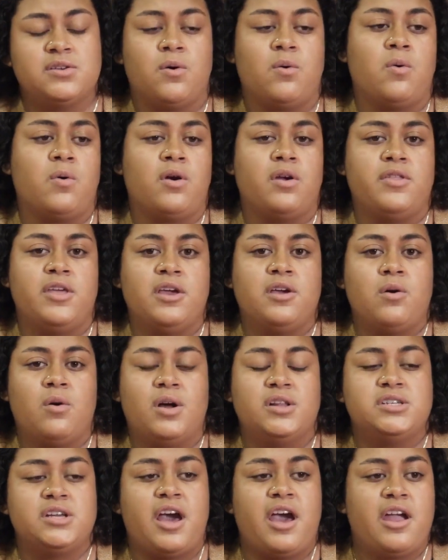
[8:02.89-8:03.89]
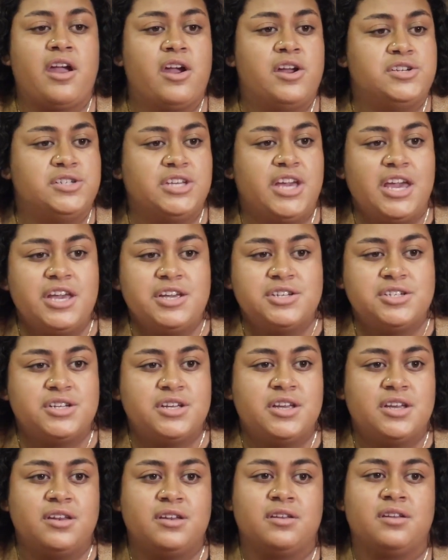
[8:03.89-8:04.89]
or they go on to higher
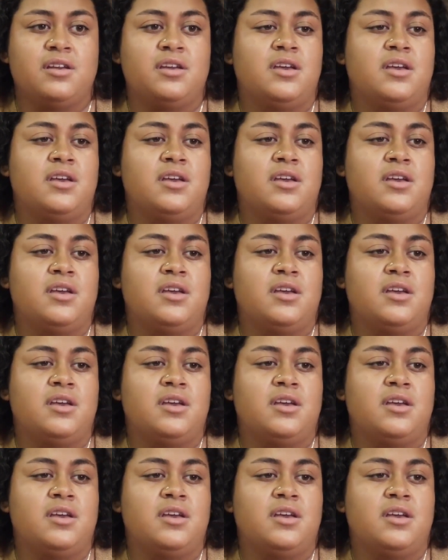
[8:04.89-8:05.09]
education,